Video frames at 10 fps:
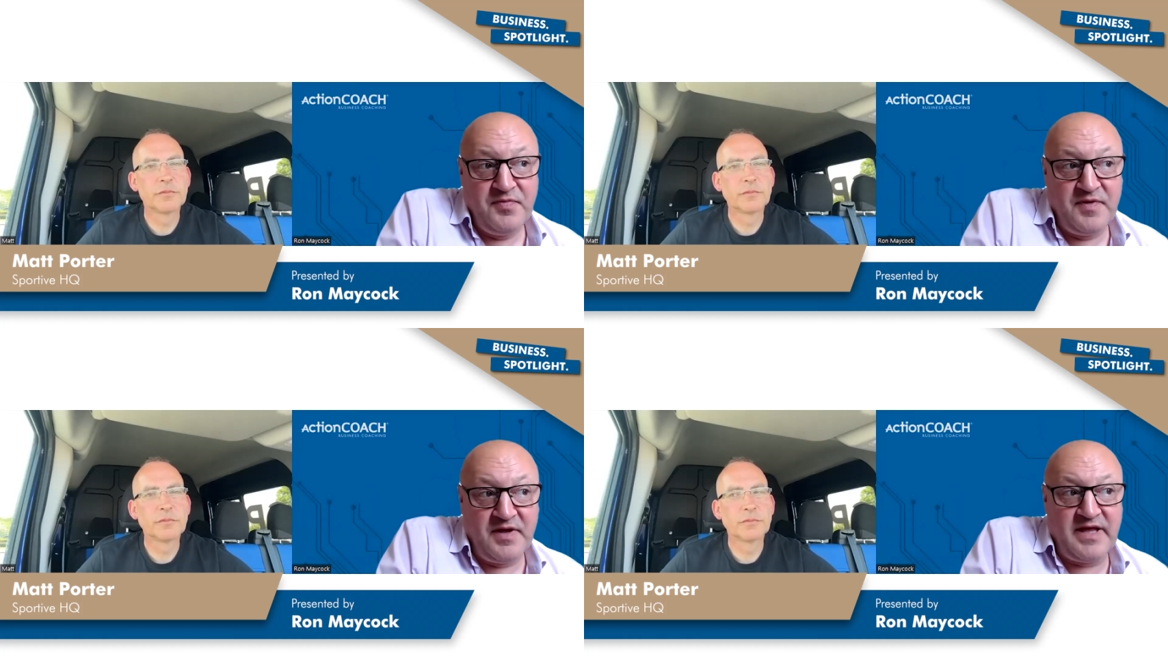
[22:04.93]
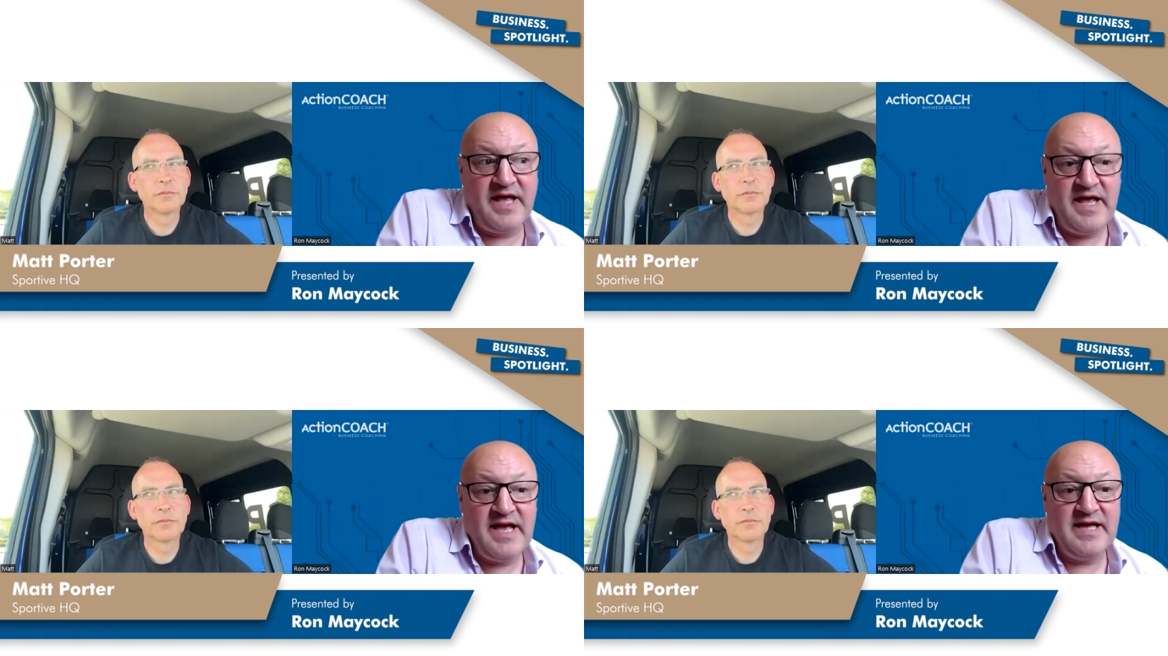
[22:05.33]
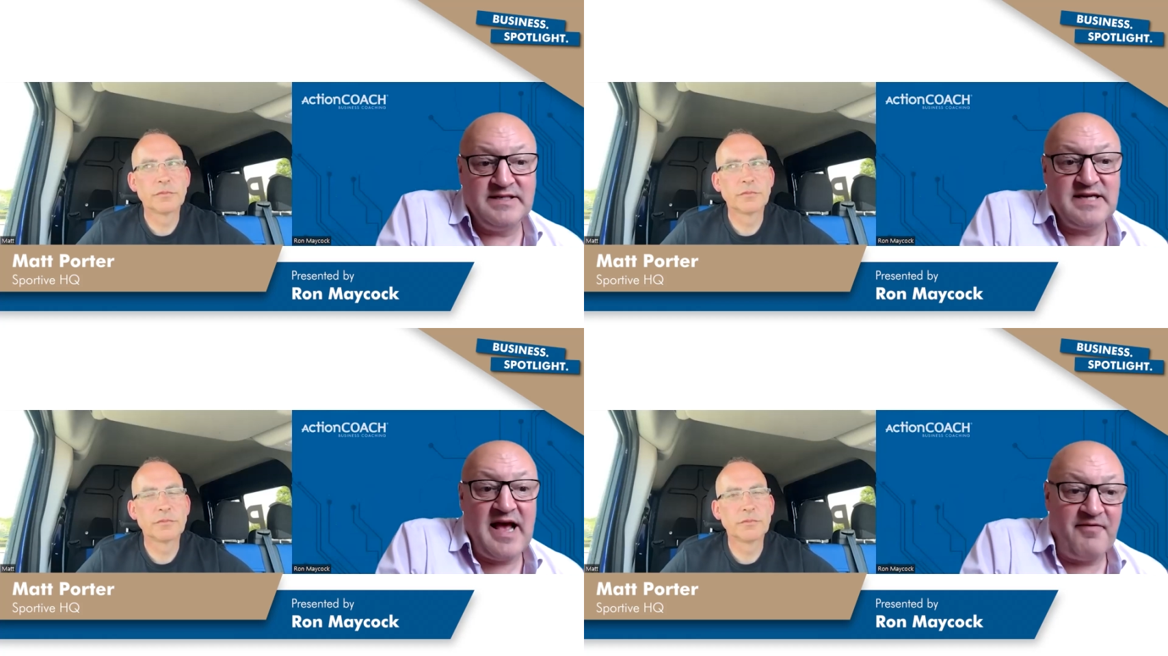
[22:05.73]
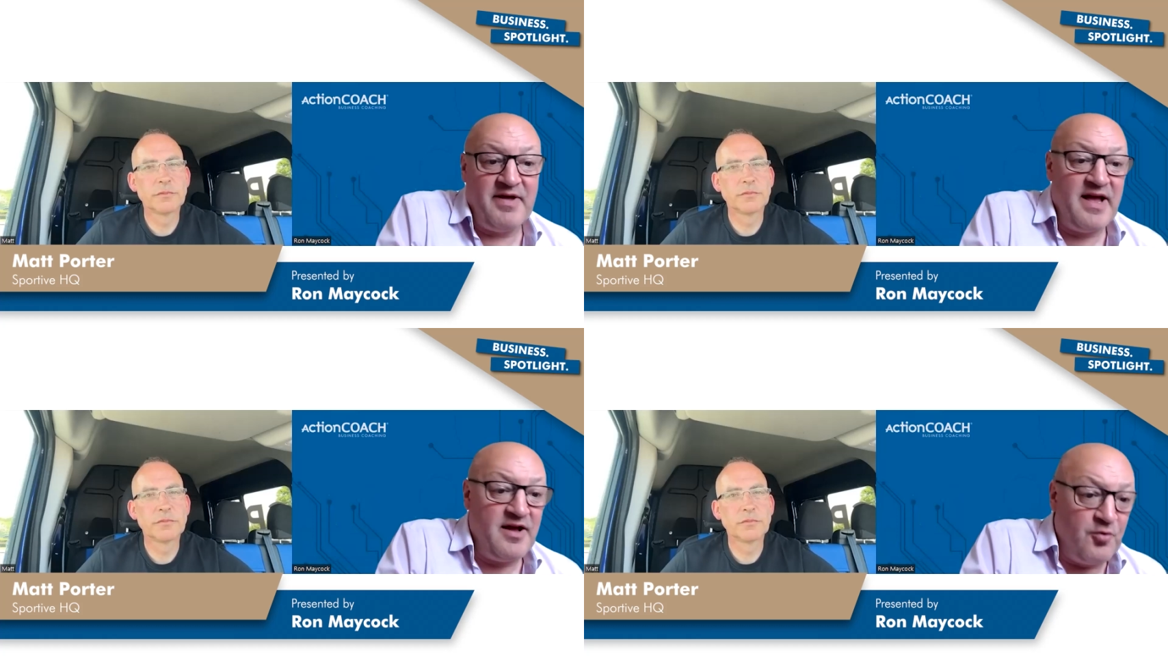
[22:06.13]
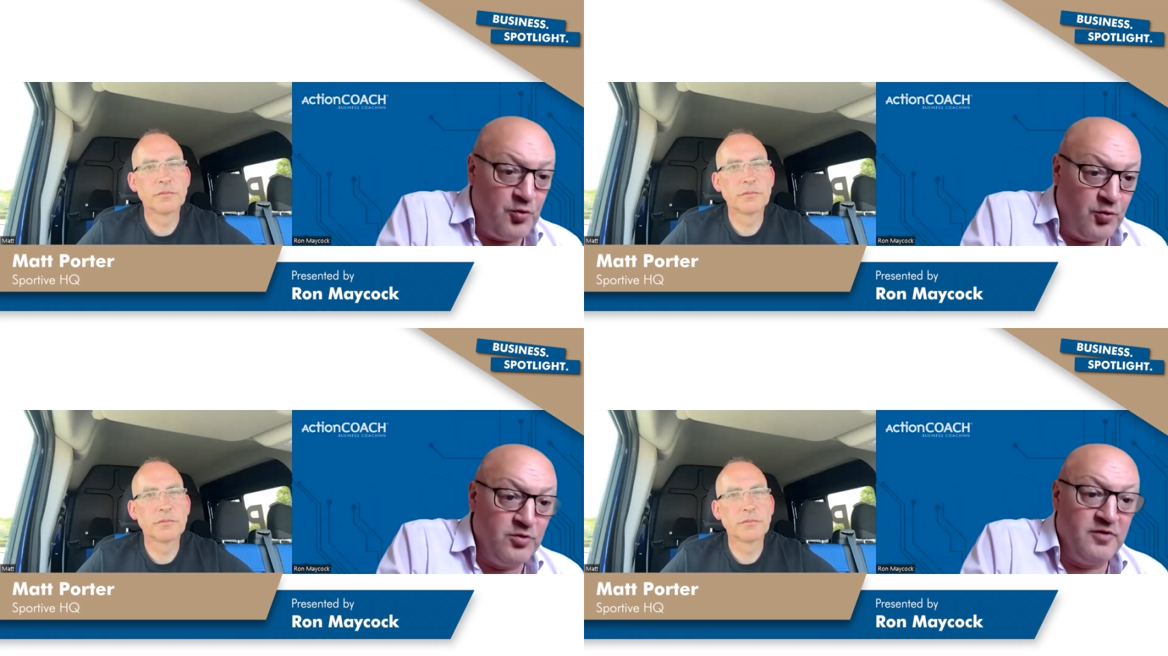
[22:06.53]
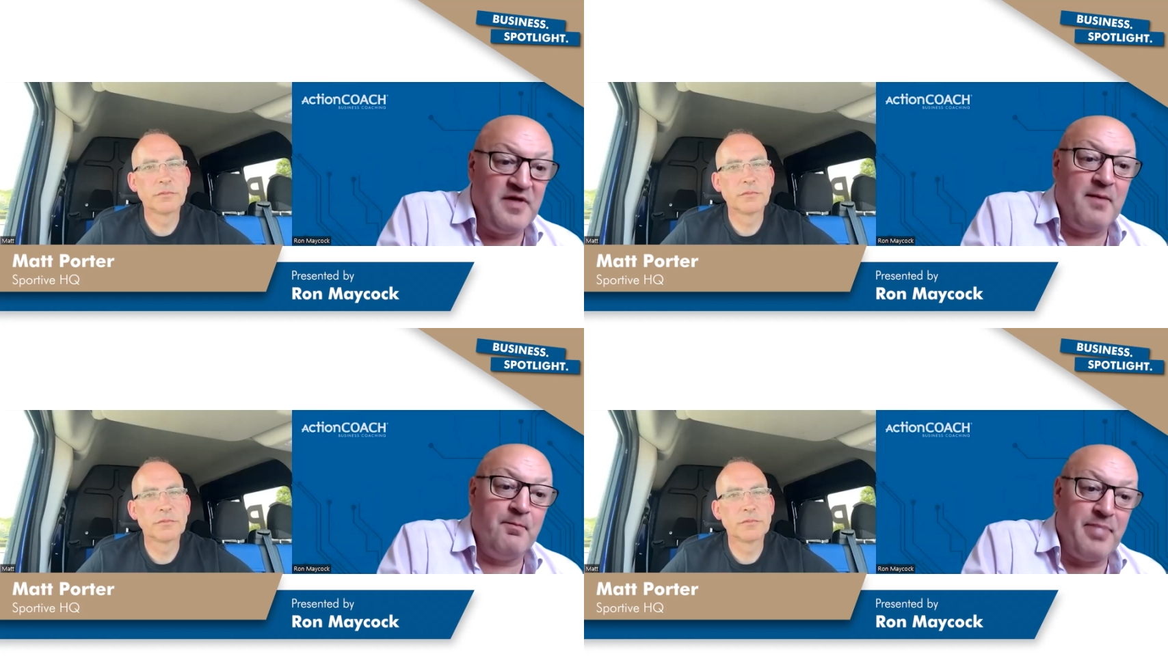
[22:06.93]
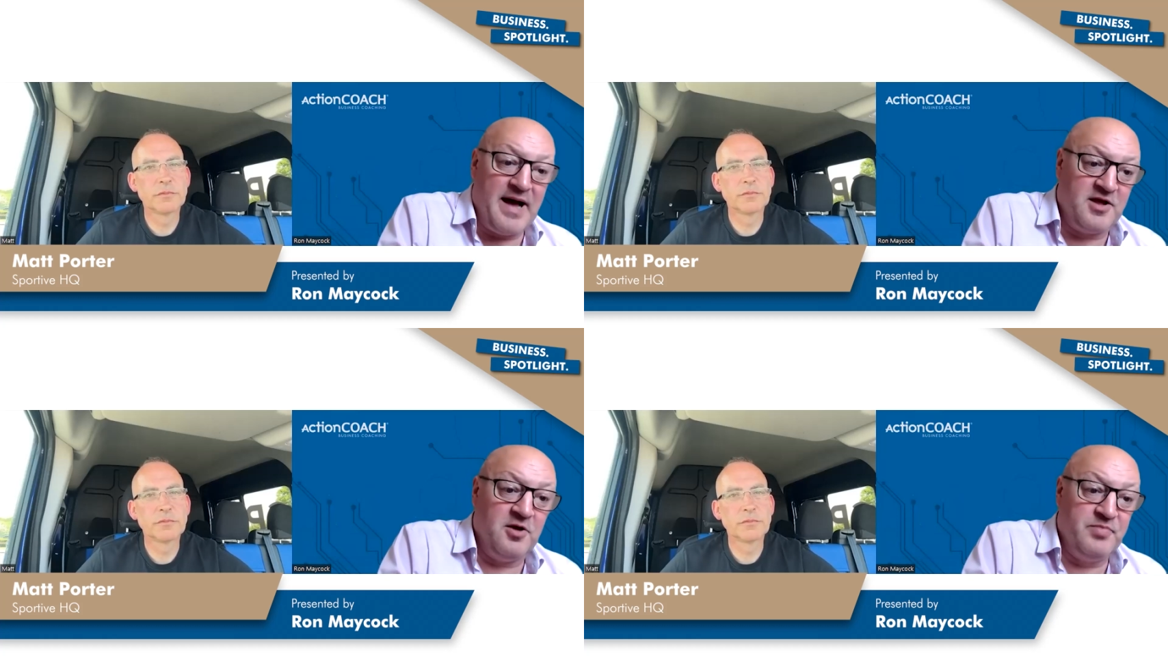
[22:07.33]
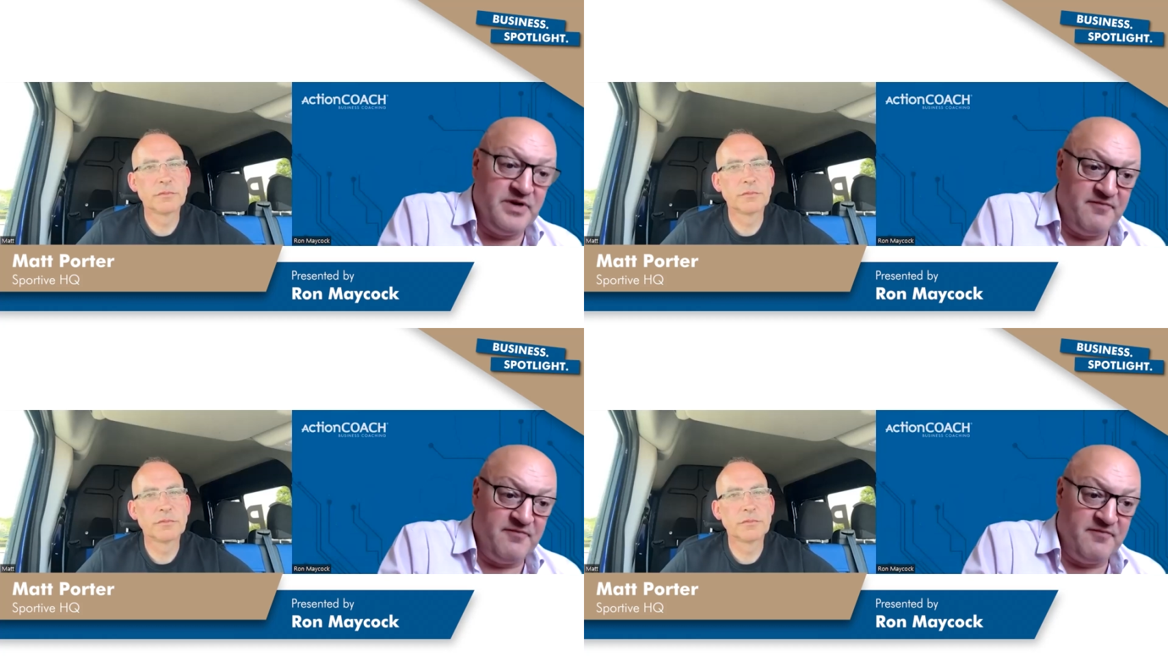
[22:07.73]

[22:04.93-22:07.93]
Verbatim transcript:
Speaker 1: The key is having all of that backup